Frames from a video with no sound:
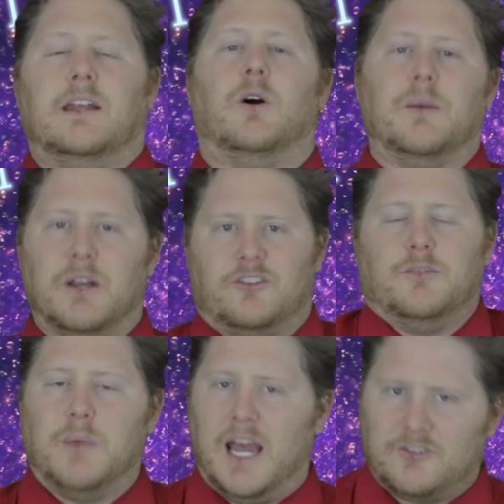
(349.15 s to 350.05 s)
Now, I
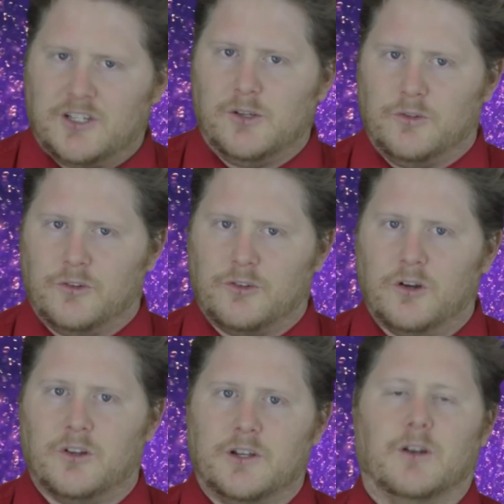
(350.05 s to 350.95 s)
mentioned magic users
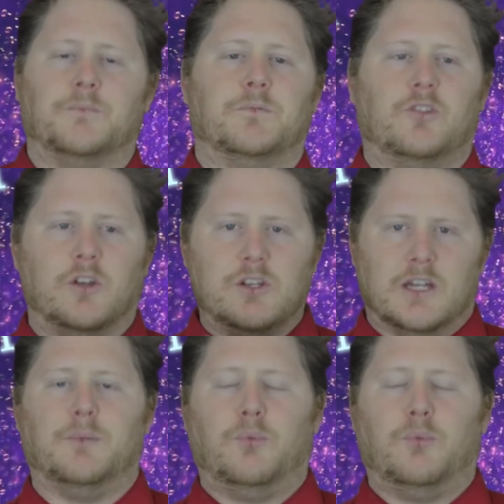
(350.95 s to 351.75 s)
earlier, so you get a